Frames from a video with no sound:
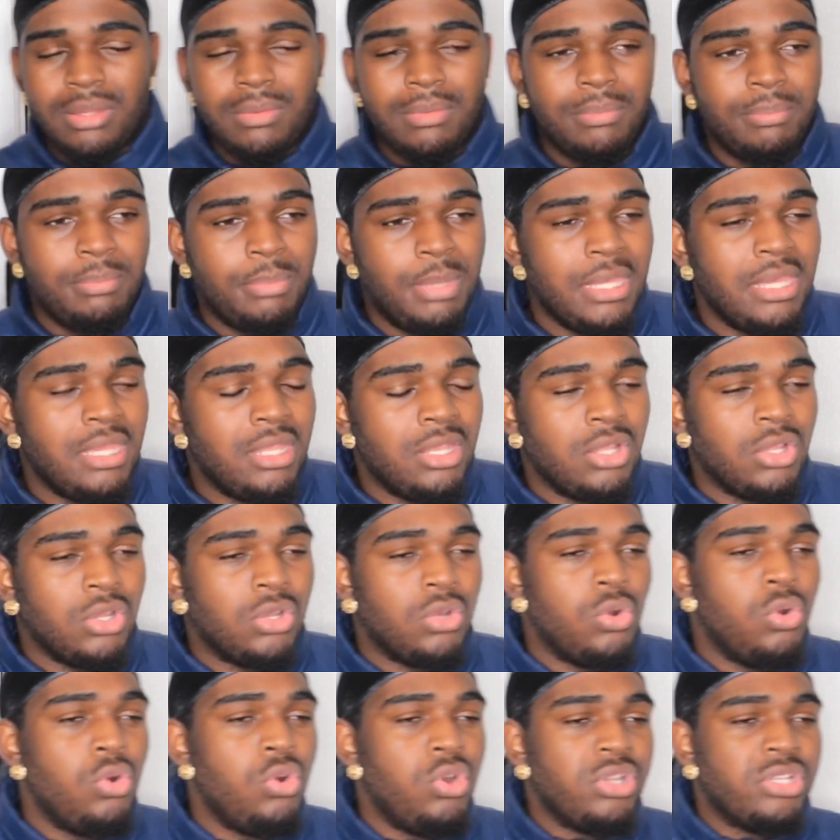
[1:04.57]
Being a
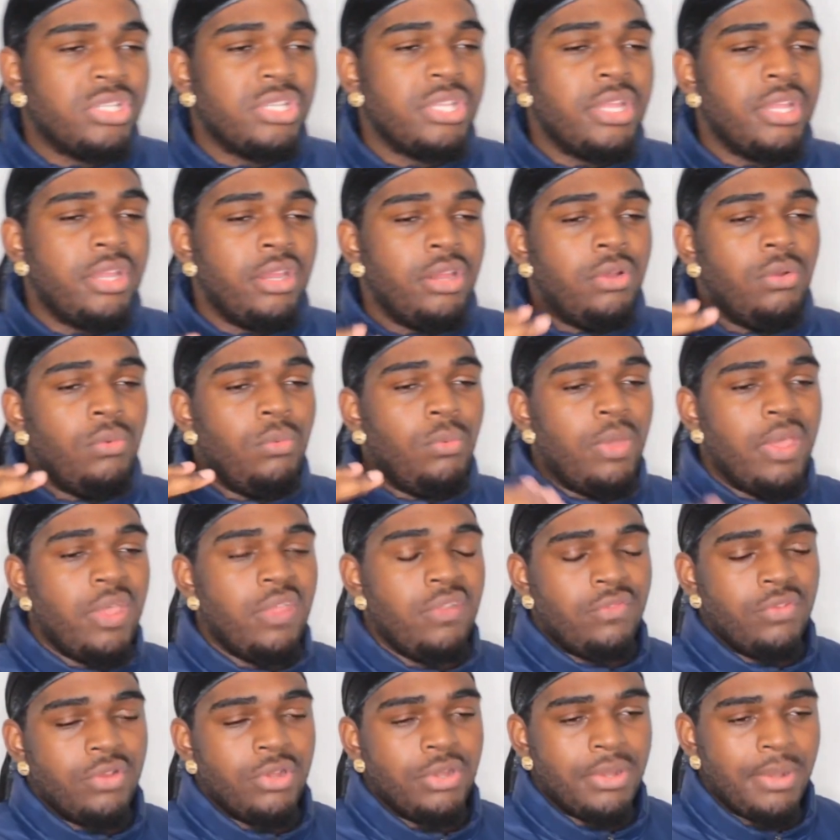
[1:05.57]
COARSE
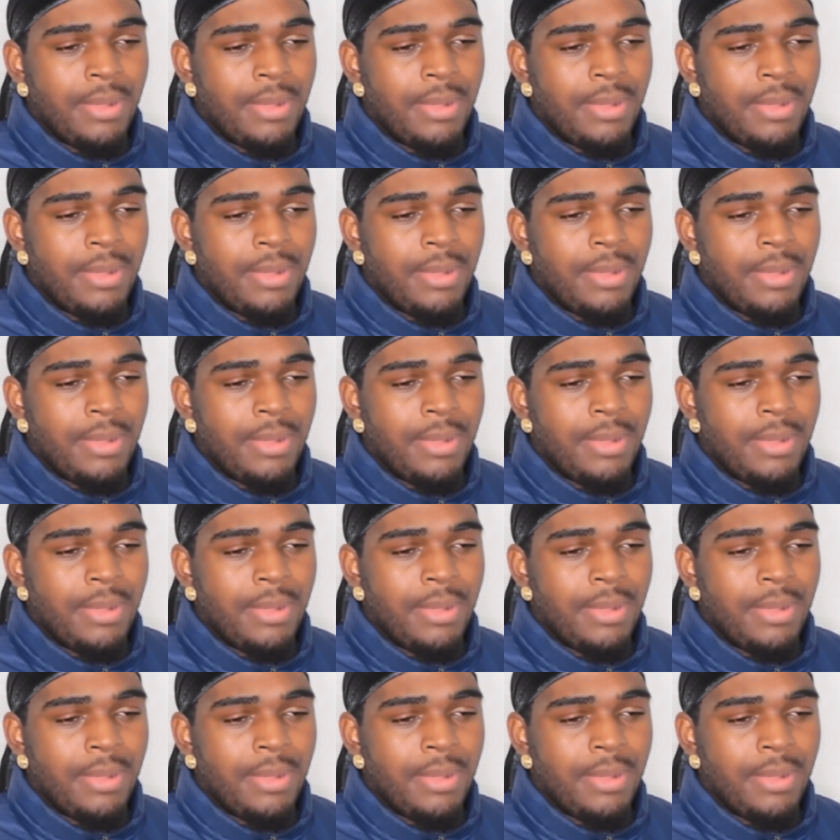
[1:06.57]
waver,